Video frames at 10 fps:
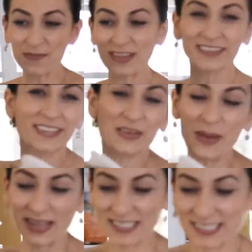made 3
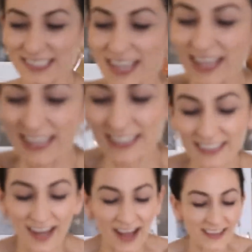batches,
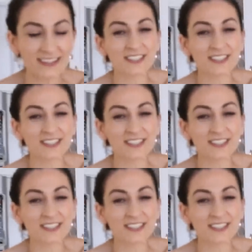entire